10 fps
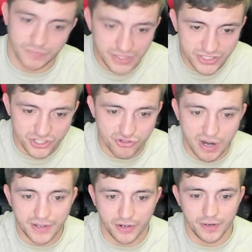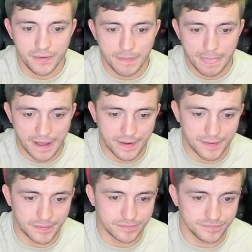he's a striker.
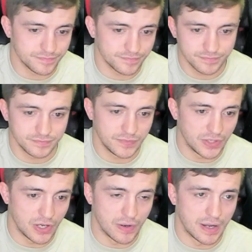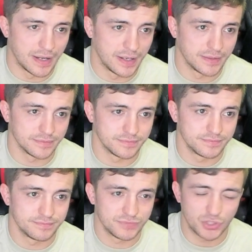You know,
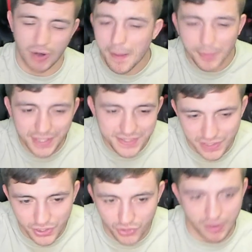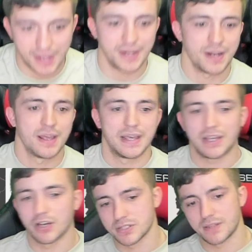grappling doesn't look great. He
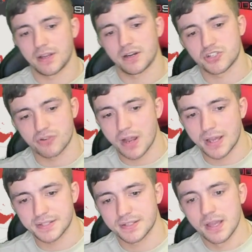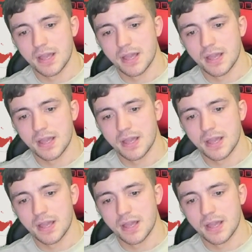goes in there and strikes.